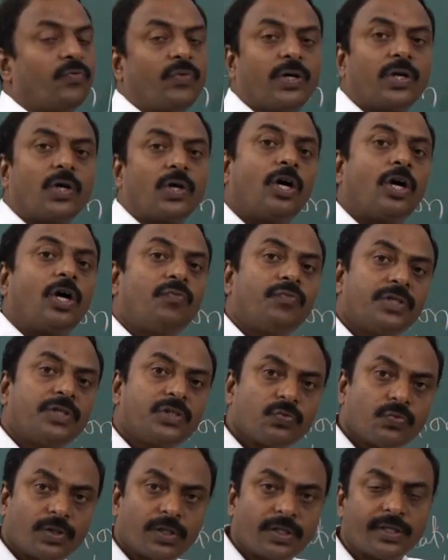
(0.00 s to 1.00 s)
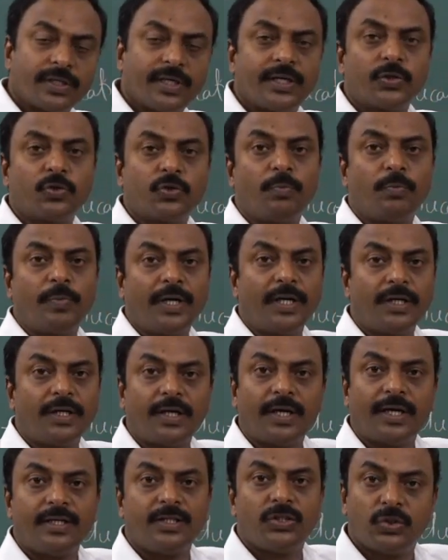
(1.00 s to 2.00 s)
for office work to
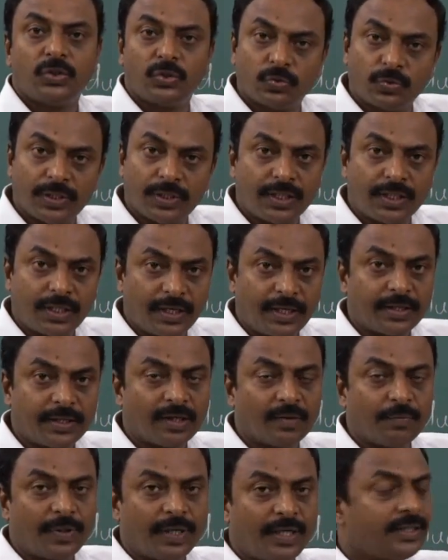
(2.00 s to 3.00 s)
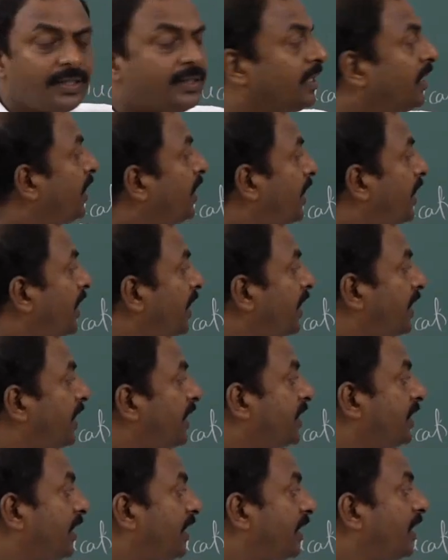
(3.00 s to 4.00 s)
maintain student database and
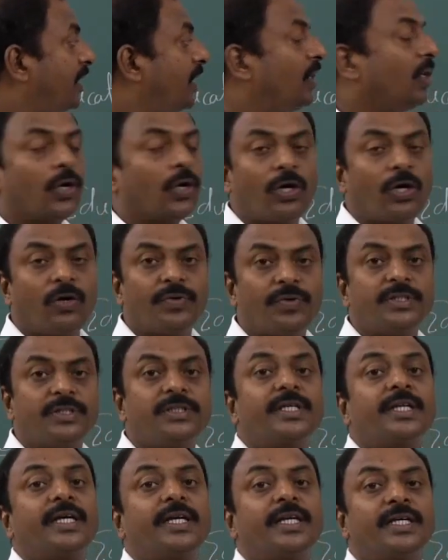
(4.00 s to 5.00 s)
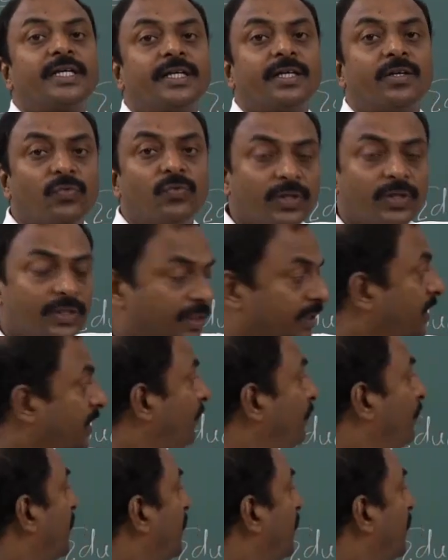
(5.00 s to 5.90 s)
other office clerical work.